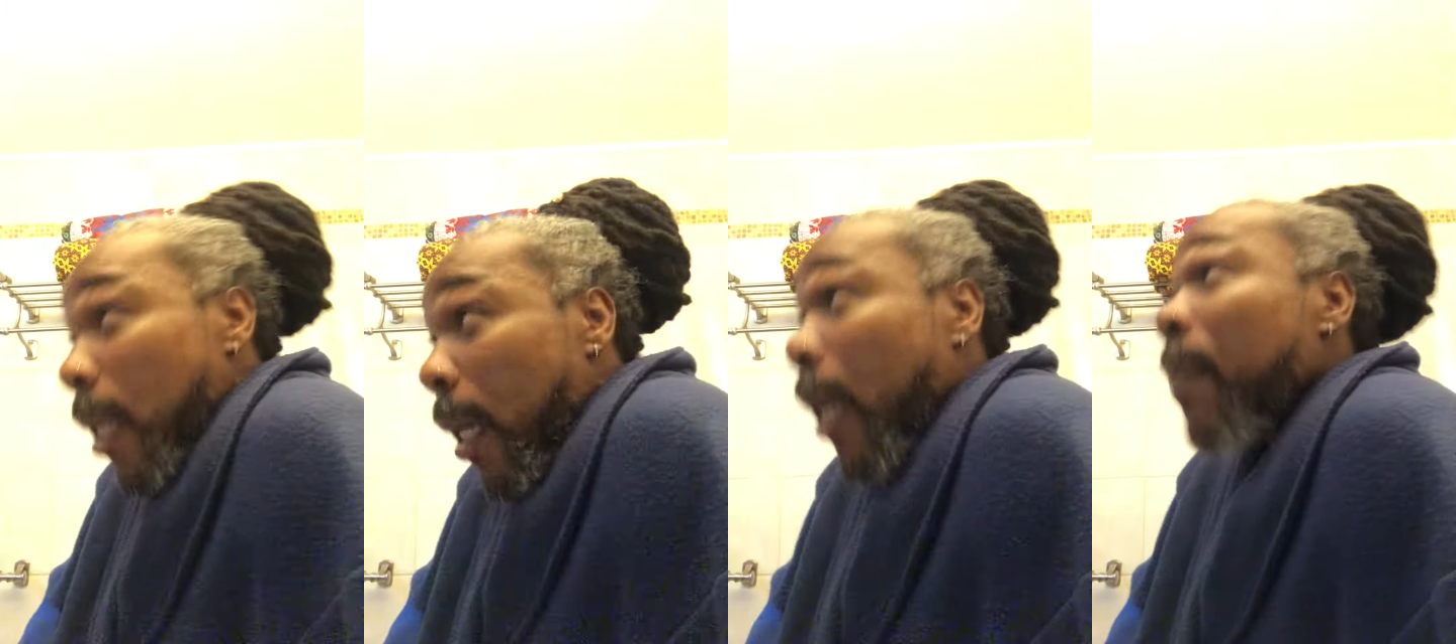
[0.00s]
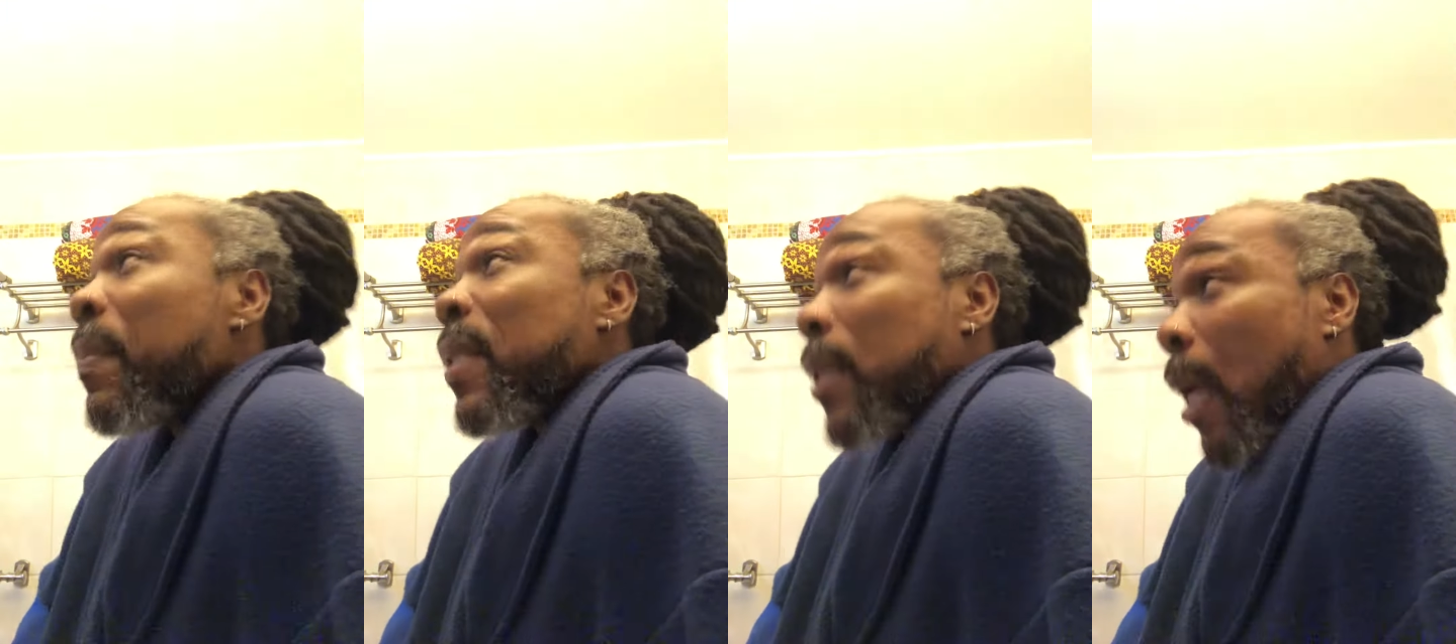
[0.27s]

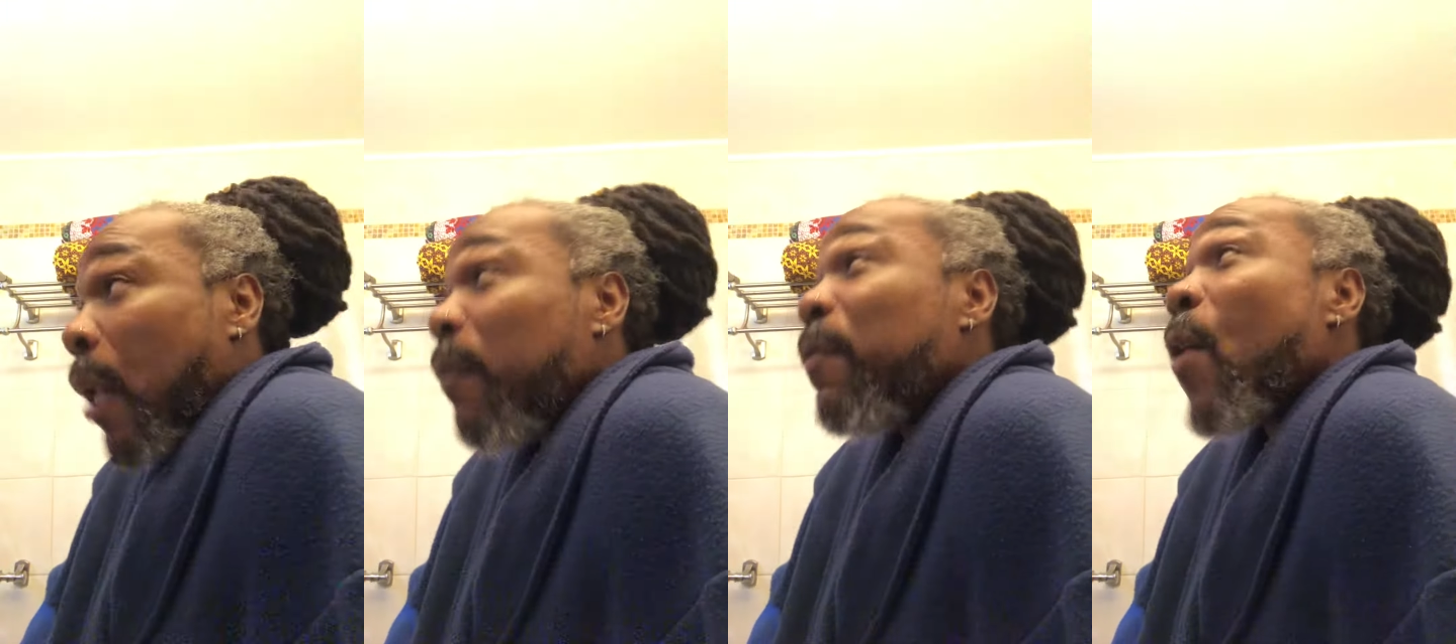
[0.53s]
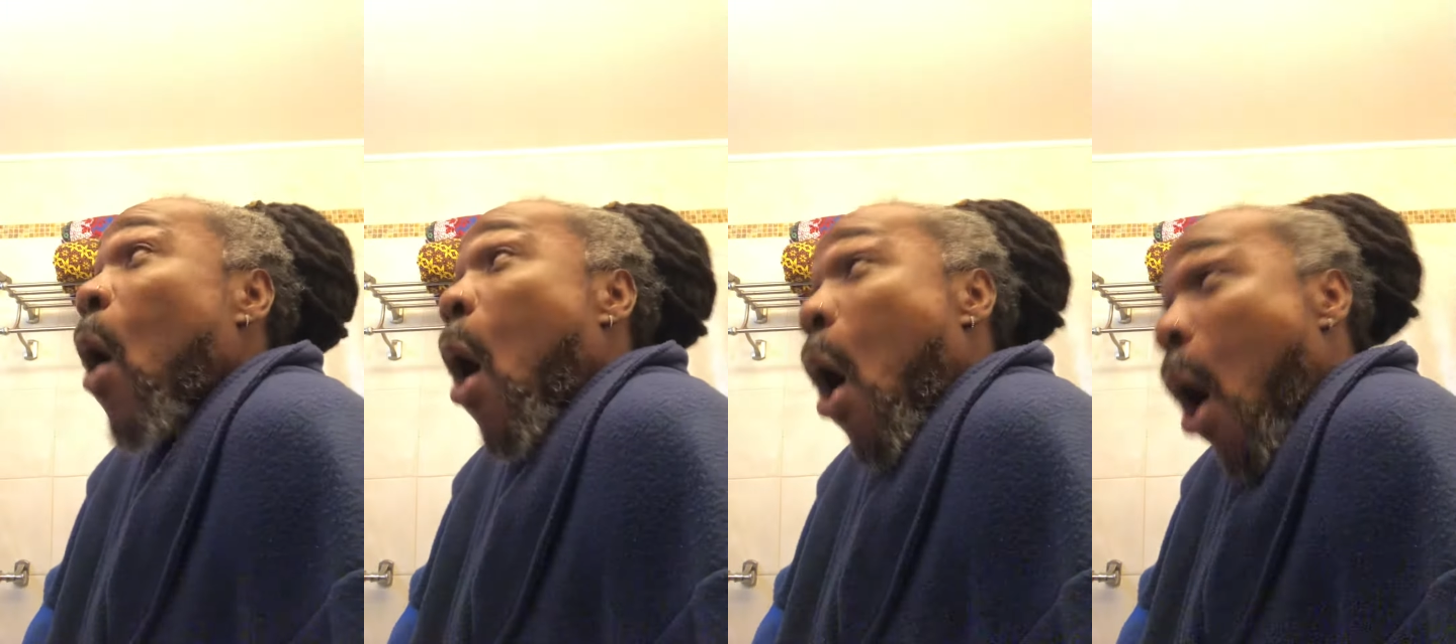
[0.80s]
himself
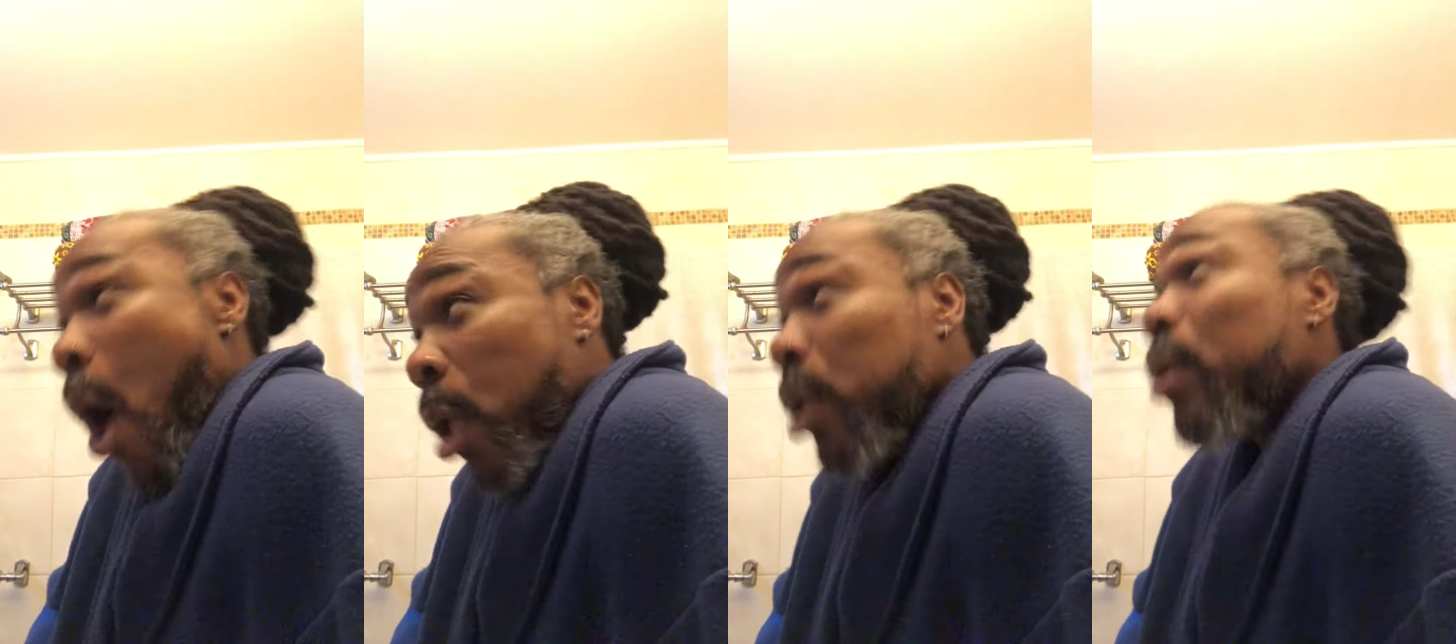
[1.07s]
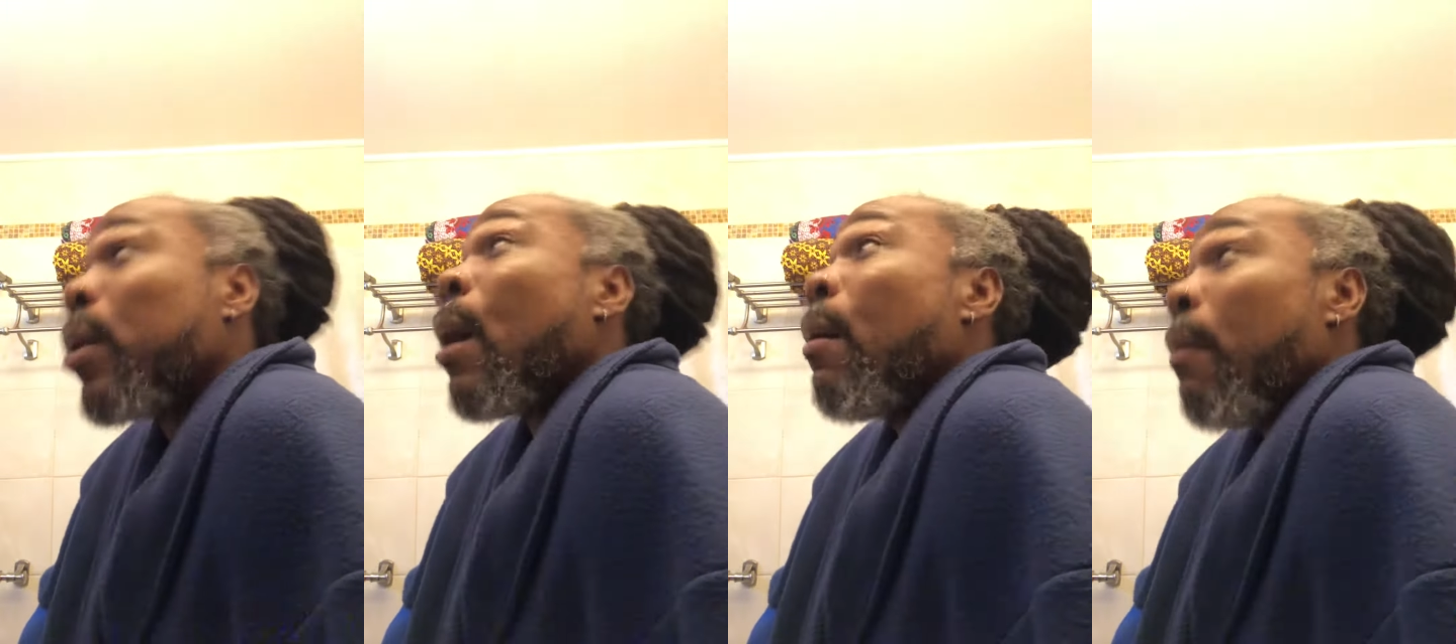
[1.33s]

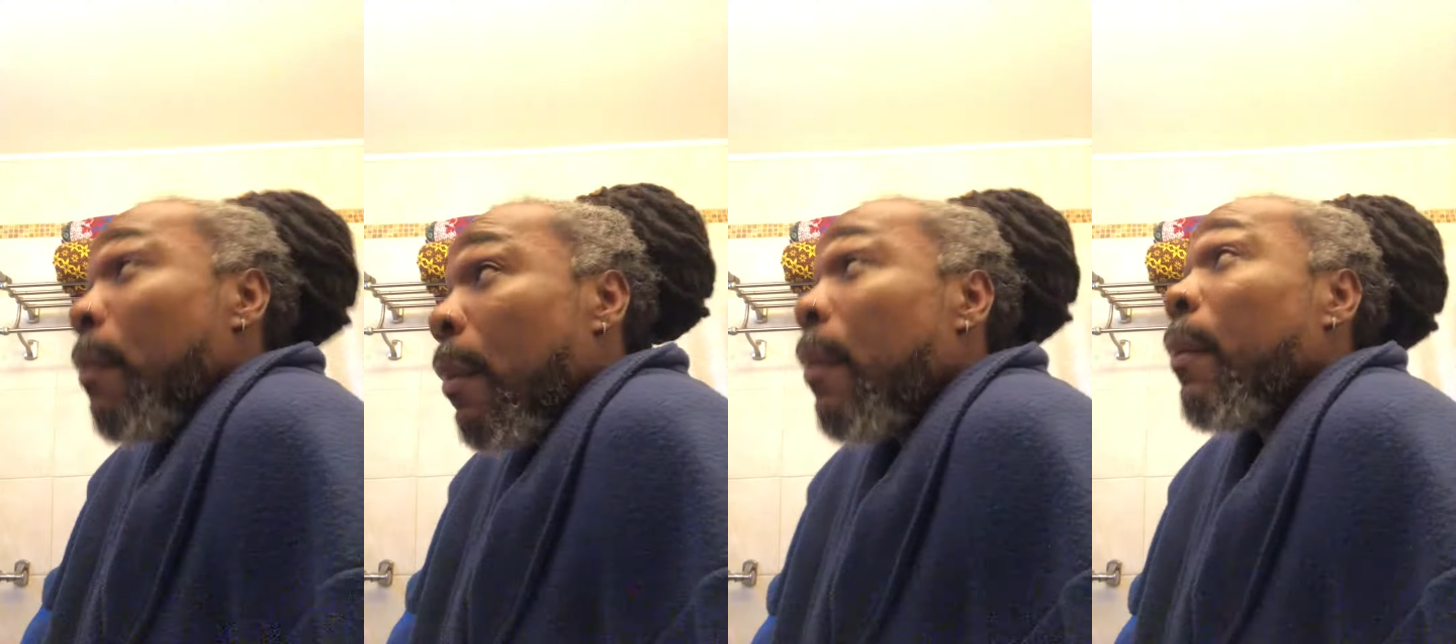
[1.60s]
also.